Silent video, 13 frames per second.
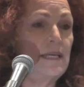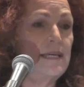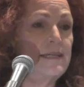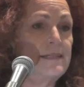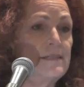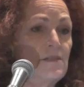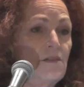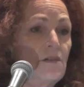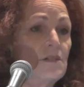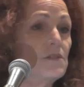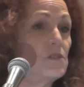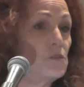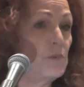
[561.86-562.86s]
has
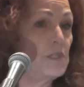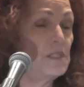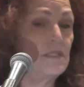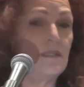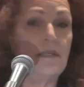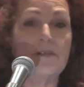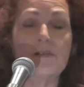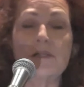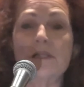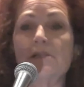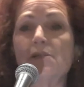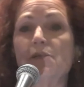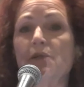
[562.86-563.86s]
also spread to other
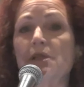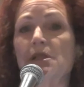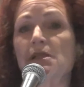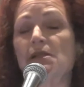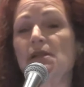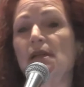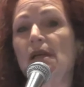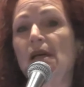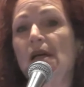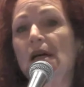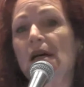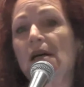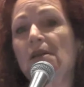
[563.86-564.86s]
countries.
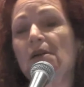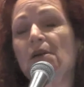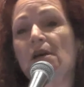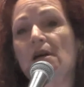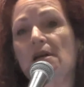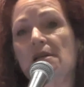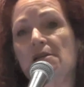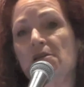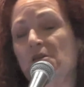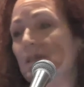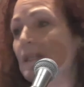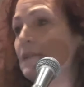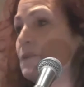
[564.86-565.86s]
There's
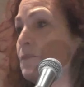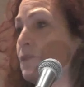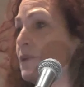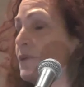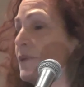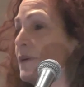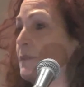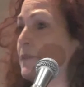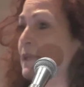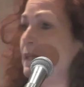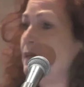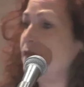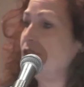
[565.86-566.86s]
another program
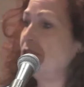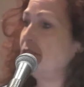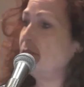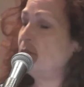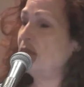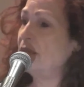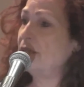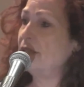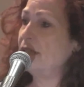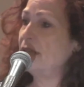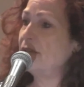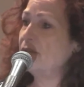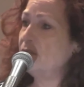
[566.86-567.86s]
being funded by the
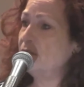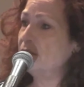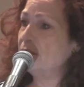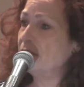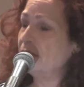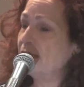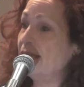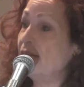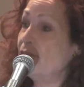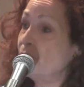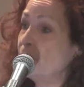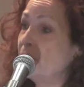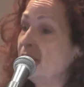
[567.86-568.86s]
Netherlands
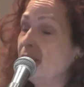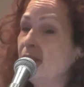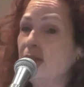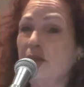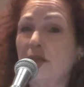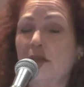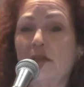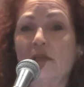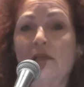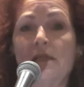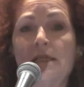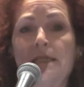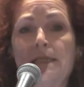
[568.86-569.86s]
government
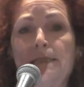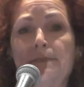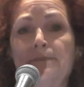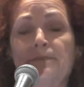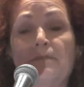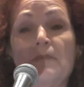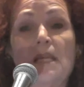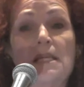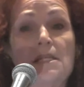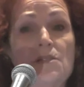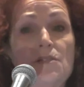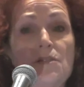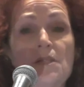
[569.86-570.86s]
in
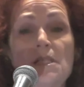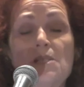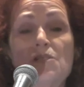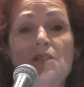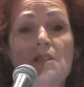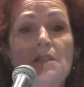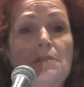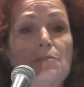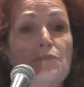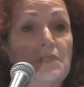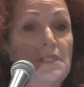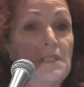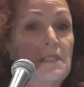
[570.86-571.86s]
Indonesia,
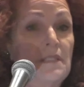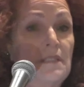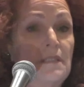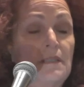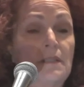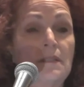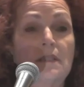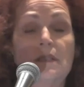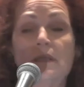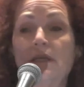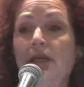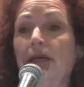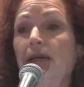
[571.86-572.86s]
Brazil,
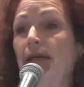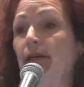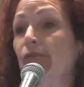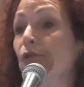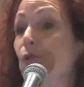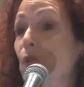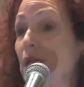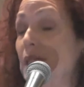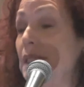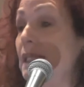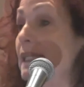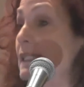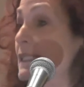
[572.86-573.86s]

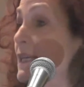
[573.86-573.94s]
Rwanda, and